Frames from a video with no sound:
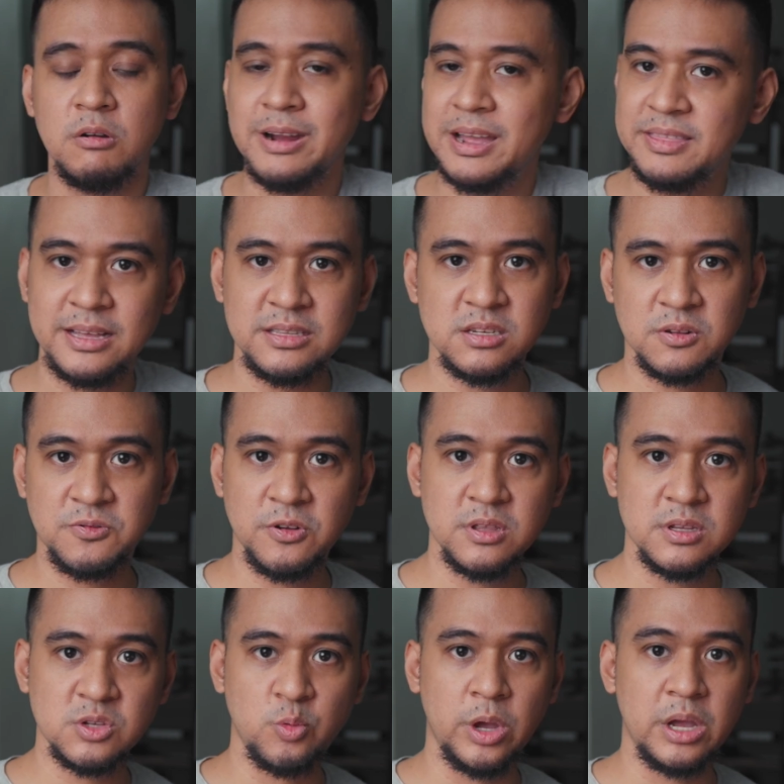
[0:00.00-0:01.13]
All right, that's it for
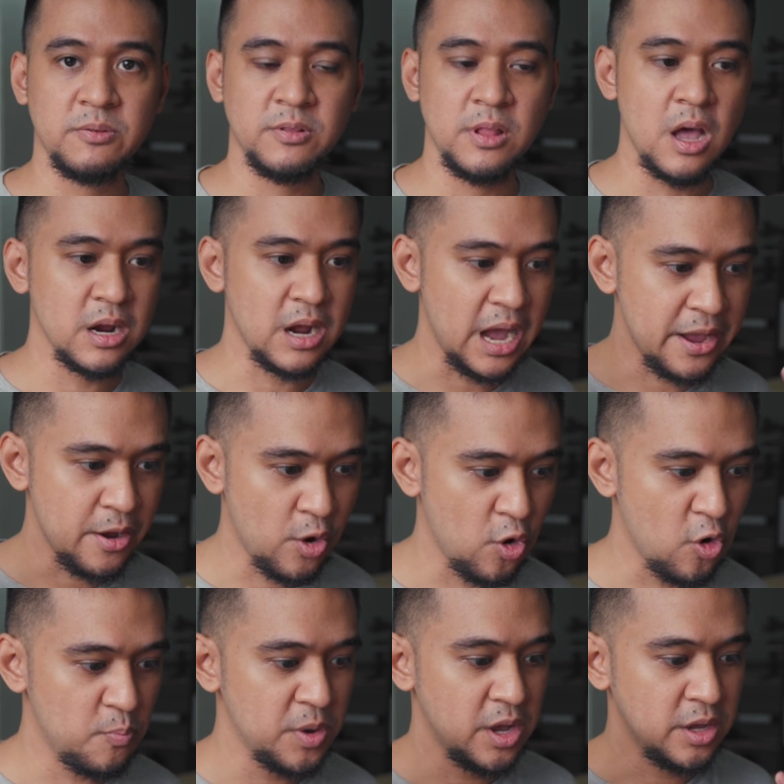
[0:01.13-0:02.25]
this quick vlog. I
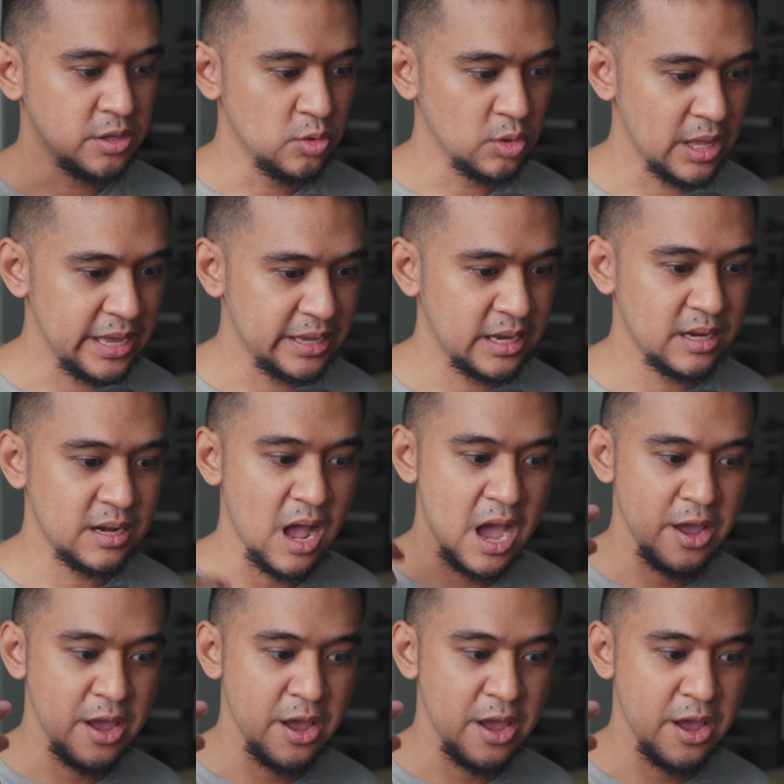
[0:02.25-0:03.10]
hope you like it.